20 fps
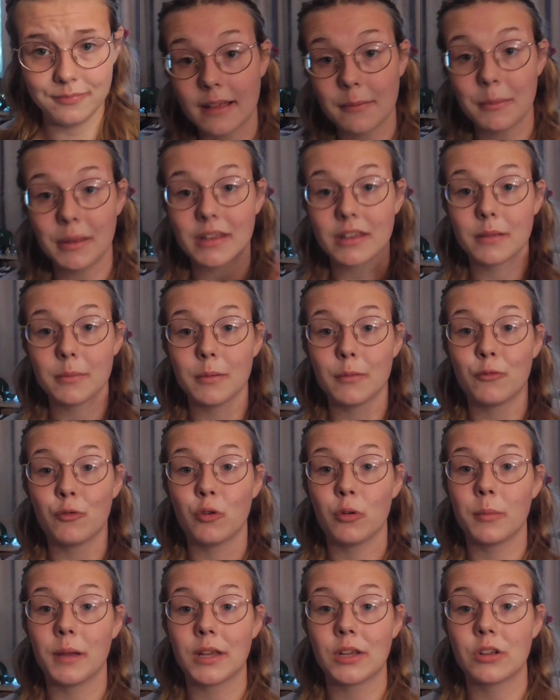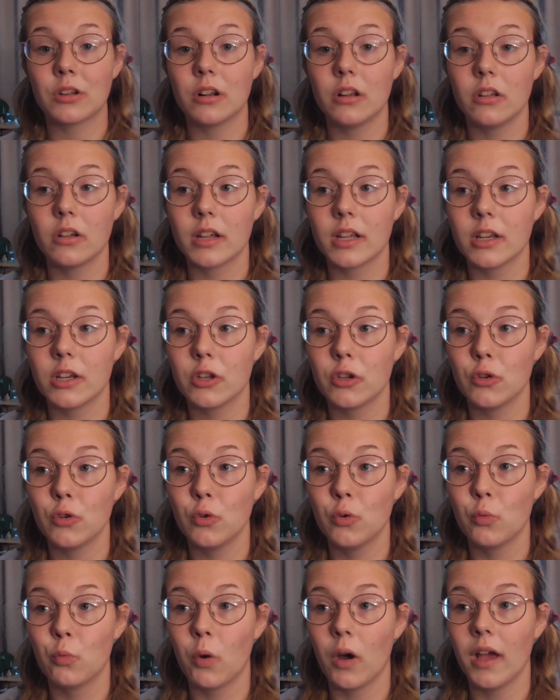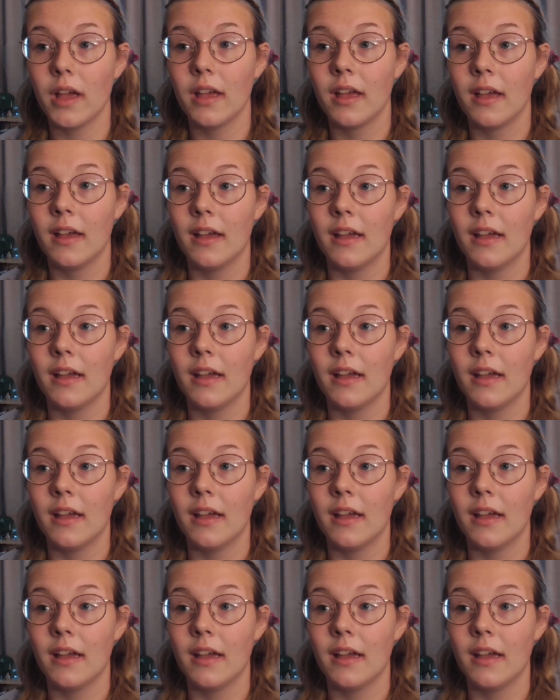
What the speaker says: Like I mentioned before, make sure to look into what